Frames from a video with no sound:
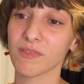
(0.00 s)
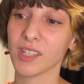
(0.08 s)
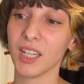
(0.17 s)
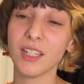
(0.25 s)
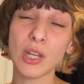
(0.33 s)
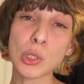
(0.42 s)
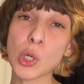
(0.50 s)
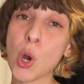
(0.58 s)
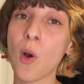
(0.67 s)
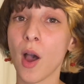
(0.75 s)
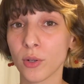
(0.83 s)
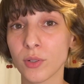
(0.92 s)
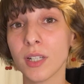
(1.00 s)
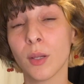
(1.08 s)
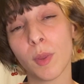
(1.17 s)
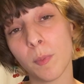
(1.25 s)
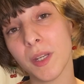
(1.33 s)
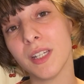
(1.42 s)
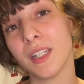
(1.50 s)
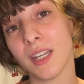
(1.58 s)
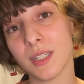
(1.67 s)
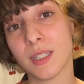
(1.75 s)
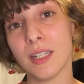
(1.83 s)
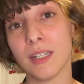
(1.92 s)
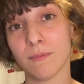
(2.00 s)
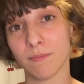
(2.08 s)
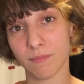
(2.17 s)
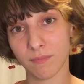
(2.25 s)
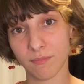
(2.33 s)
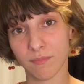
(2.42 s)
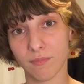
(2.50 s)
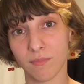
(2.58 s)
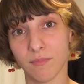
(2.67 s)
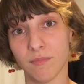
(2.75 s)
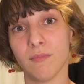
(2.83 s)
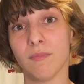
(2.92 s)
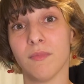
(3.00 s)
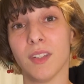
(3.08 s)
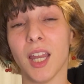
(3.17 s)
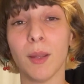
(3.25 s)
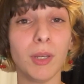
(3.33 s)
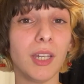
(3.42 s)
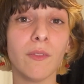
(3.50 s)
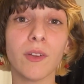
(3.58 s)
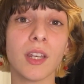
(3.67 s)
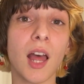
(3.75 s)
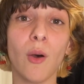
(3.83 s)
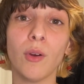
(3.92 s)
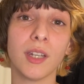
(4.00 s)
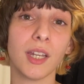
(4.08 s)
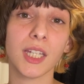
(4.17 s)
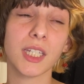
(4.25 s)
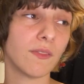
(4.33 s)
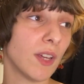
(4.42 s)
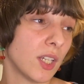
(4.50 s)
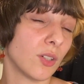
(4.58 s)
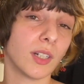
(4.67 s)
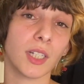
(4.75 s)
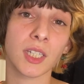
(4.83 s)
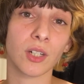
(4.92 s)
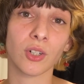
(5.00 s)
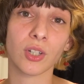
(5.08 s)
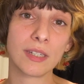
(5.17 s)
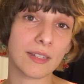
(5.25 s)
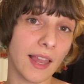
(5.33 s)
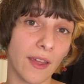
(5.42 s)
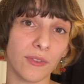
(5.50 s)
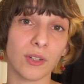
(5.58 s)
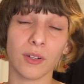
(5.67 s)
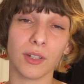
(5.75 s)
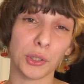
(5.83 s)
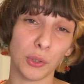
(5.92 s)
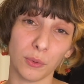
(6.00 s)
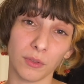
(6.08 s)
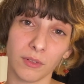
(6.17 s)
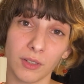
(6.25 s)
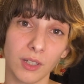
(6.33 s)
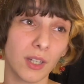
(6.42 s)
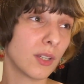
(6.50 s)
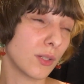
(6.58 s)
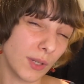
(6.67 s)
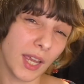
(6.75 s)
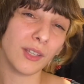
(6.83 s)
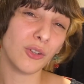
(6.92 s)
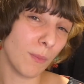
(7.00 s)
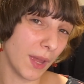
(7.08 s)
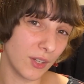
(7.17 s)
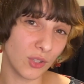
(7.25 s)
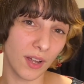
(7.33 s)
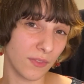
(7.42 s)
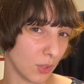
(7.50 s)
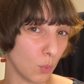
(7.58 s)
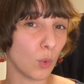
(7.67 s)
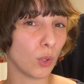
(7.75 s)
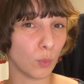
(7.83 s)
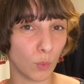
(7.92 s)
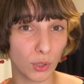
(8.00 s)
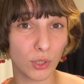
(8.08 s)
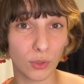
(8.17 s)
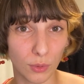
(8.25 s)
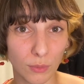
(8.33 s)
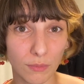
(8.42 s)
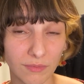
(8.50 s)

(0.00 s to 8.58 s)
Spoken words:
He didn't know how to deal with PTSD. I mean, even nowadays, veterans are just left on their own. So can you imagine after the World War II?